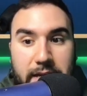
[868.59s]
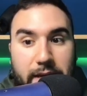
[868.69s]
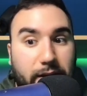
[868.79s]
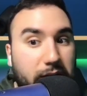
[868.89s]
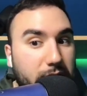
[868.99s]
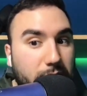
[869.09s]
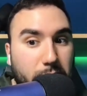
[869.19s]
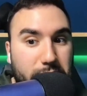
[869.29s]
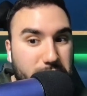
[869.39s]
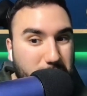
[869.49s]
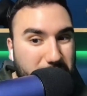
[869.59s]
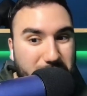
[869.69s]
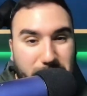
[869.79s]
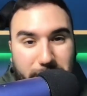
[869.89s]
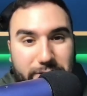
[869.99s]
It could go to
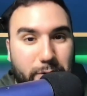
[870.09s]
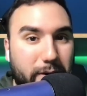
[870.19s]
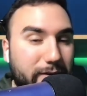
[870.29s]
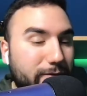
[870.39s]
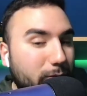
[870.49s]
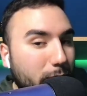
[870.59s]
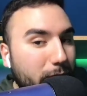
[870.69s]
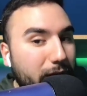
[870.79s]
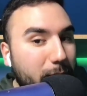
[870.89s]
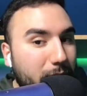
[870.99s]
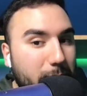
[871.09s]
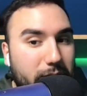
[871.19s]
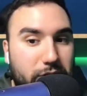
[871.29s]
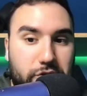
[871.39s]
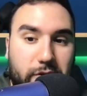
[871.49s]
23, 24. That might be
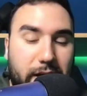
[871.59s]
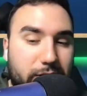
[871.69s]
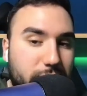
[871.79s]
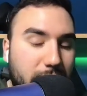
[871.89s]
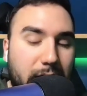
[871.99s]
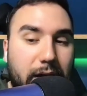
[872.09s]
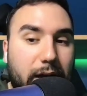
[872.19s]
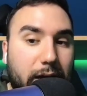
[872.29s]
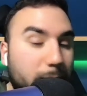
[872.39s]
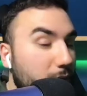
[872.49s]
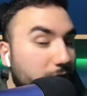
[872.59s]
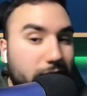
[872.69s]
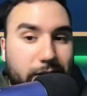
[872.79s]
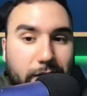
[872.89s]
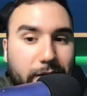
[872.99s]
a stretch, uh, but it
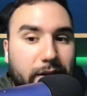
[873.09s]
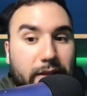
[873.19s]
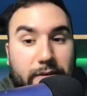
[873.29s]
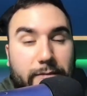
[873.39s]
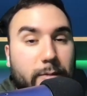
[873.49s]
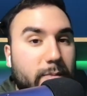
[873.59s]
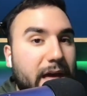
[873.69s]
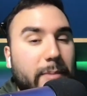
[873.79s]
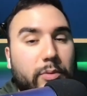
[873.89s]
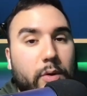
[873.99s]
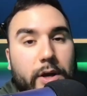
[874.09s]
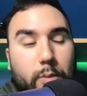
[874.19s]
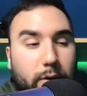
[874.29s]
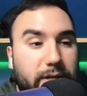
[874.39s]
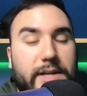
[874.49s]
could. And then from that point,
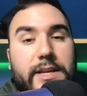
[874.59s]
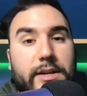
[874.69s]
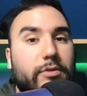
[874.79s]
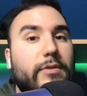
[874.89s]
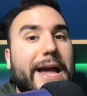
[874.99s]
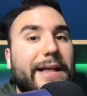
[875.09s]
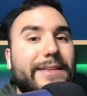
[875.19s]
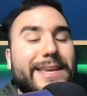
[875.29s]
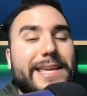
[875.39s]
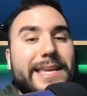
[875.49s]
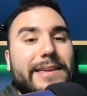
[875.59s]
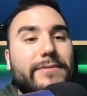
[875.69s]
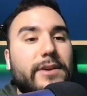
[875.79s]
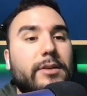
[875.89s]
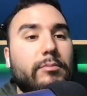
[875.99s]
we're going to need a rally
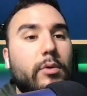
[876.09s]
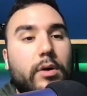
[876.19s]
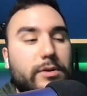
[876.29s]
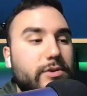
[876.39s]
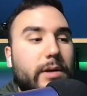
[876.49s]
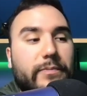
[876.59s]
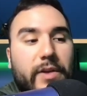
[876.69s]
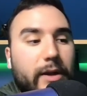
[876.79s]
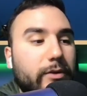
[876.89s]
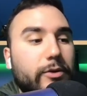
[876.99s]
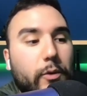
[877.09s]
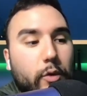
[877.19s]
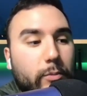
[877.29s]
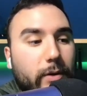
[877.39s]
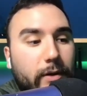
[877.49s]
even more. So I'm telling you,
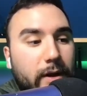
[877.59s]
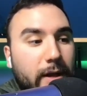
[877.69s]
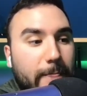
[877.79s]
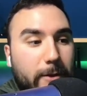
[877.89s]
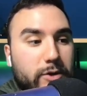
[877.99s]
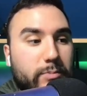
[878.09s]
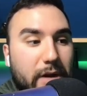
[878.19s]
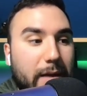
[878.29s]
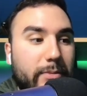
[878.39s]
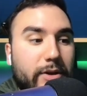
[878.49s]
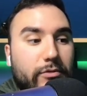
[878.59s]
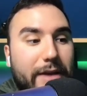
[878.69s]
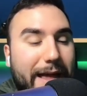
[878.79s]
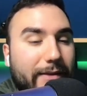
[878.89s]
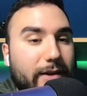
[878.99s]
Uber, there's probably a
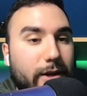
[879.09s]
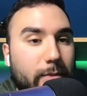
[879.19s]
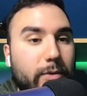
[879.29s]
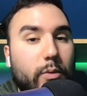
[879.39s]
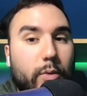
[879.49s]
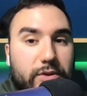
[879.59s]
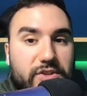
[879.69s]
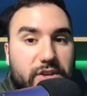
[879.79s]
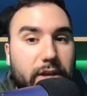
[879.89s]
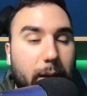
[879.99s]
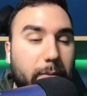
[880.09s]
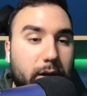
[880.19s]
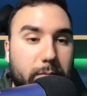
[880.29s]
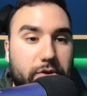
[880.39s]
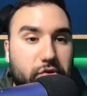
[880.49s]
rally coming. We'll see. I'm going
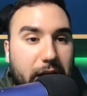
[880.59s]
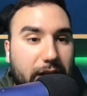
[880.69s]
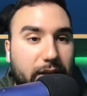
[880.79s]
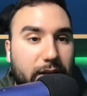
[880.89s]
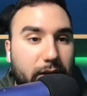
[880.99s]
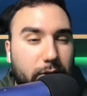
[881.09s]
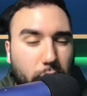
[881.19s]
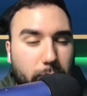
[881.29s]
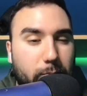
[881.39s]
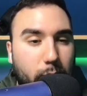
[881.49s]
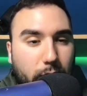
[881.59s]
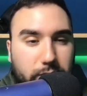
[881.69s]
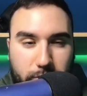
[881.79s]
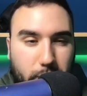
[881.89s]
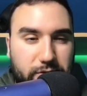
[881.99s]
to be tracking it a little bit more
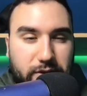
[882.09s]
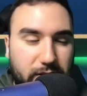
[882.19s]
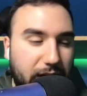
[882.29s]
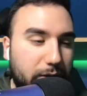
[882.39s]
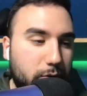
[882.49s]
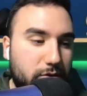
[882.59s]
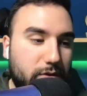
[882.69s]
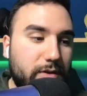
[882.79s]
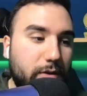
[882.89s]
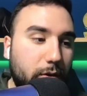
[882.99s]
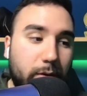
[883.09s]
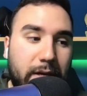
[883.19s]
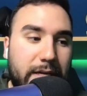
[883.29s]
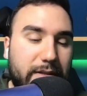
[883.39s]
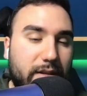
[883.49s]
closely than I usually do
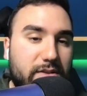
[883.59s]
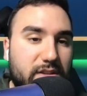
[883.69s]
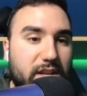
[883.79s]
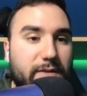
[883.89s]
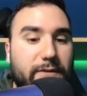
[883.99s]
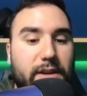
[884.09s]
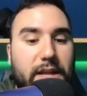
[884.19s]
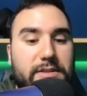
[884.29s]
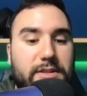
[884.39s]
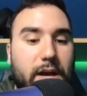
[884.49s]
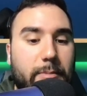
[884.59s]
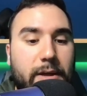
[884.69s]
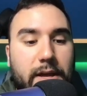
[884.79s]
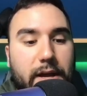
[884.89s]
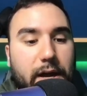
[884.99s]
to see if it ends up
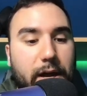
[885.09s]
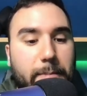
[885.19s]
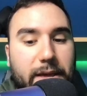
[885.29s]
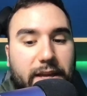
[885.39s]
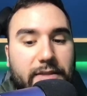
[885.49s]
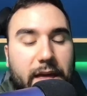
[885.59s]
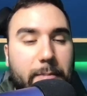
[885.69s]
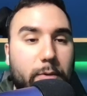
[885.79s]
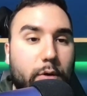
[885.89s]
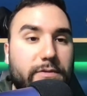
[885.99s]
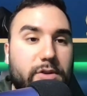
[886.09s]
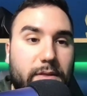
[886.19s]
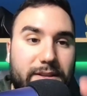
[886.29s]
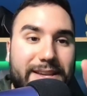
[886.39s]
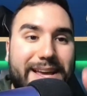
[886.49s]
uh, making that move. So
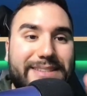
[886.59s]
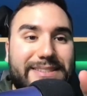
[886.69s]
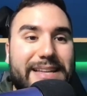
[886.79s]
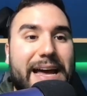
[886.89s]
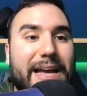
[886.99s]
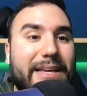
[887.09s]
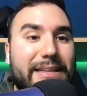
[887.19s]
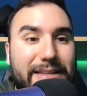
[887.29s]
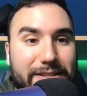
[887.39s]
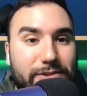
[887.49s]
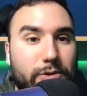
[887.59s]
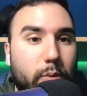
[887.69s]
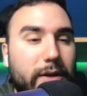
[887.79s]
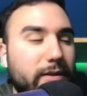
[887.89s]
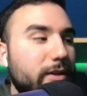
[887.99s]
the next stock is
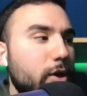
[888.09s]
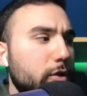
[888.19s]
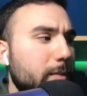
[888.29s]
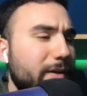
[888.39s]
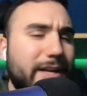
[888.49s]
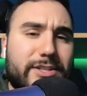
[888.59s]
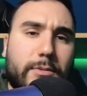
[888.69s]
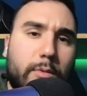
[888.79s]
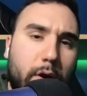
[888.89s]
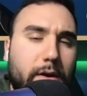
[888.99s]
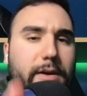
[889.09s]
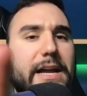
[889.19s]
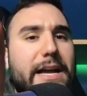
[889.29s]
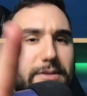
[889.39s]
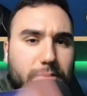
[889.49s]
Twilio. Let me get some water,
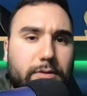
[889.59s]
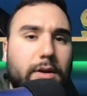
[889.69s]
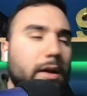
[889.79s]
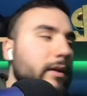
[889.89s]
guys. Hold on.